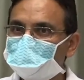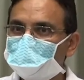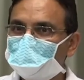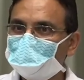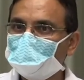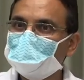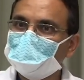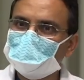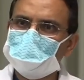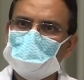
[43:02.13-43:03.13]
So, you can get
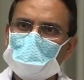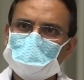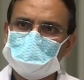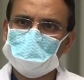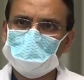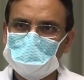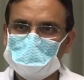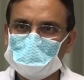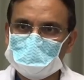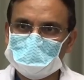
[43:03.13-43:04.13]
like a rash and an
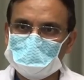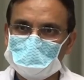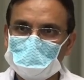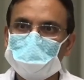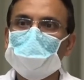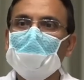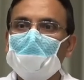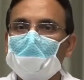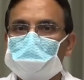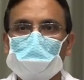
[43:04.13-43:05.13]
irritation to it.
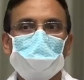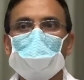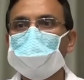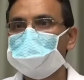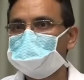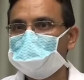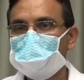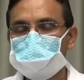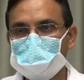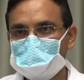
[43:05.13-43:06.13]
So, I would rather
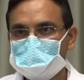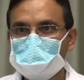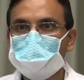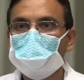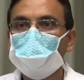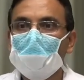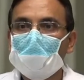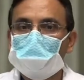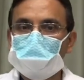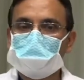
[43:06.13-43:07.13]
keep something simple.
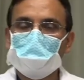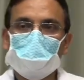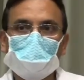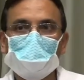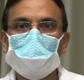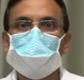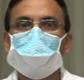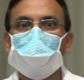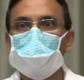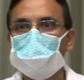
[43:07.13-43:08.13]
Usually, any kind of
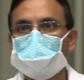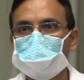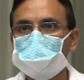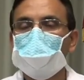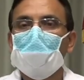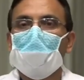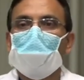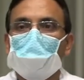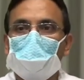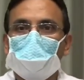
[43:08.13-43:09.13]
skin lotion,
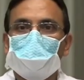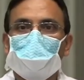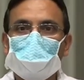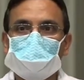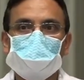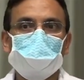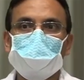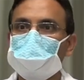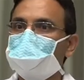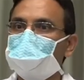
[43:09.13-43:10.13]
uh,
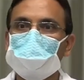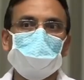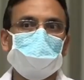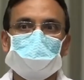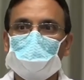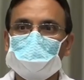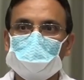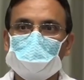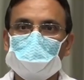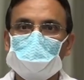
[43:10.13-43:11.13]
Vaseline, Nivea,
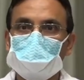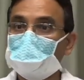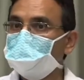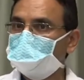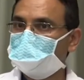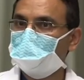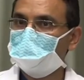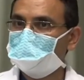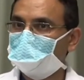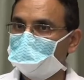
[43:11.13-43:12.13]
Cetaphil, not the
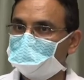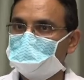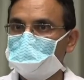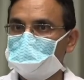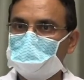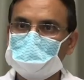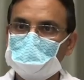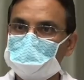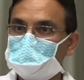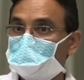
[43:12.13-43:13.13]
petroleum jelly because the petroleum
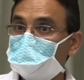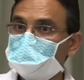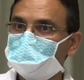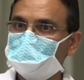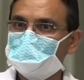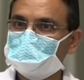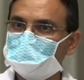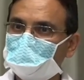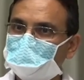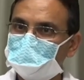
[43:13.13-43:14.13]
jelly is occlusive and it
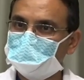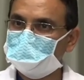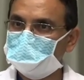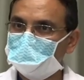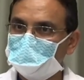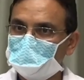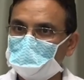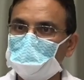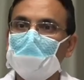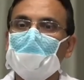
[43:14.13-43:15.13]
doesn't allow the tissue to
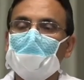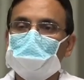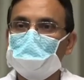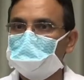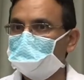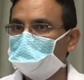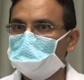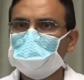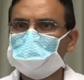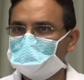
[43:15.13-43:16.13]
breathe. But the
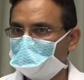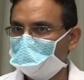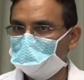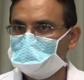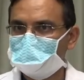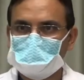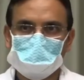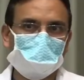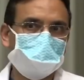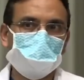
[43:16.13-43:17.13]
intensive care lotion for the
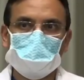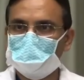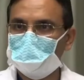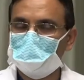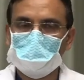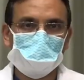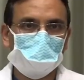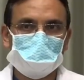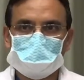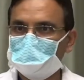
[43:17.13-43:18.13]
Vaseline or
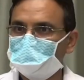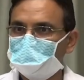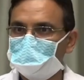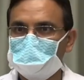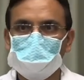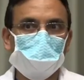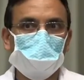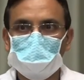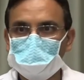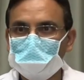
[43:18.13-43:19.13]
Nivea, Cetaphil,
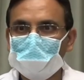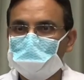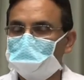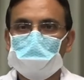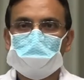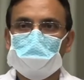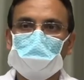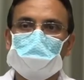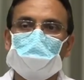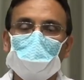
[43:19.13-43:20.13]
Aveeno, you know, whichever
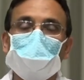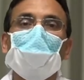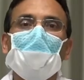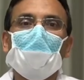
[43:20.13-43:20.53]
one you have.